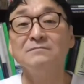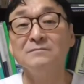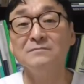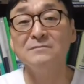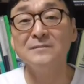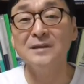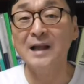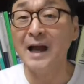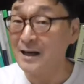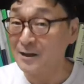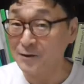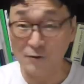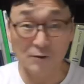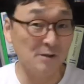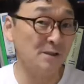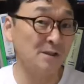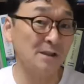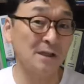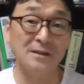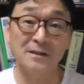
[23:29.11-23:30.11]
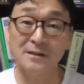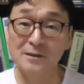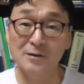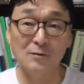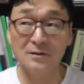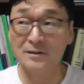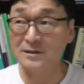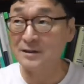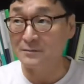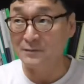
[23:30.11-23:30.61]
not christianity
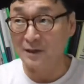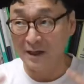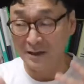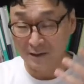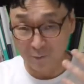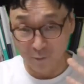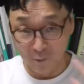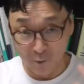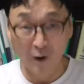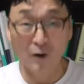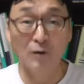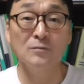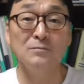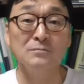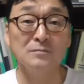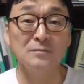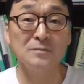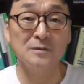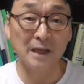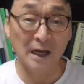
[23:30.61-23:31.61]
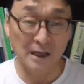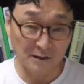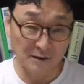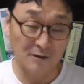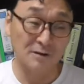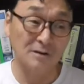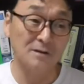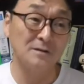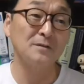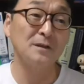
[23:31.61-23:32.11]
or some other wrong
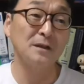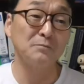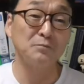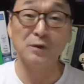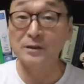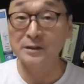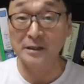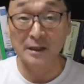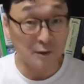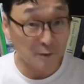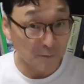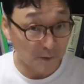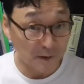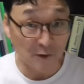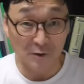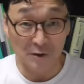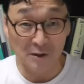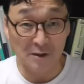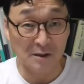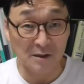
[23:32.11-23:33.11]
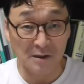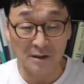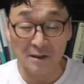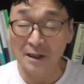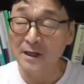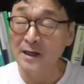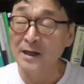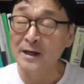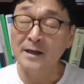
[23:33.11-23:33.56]
doctrine they pretend to be christianity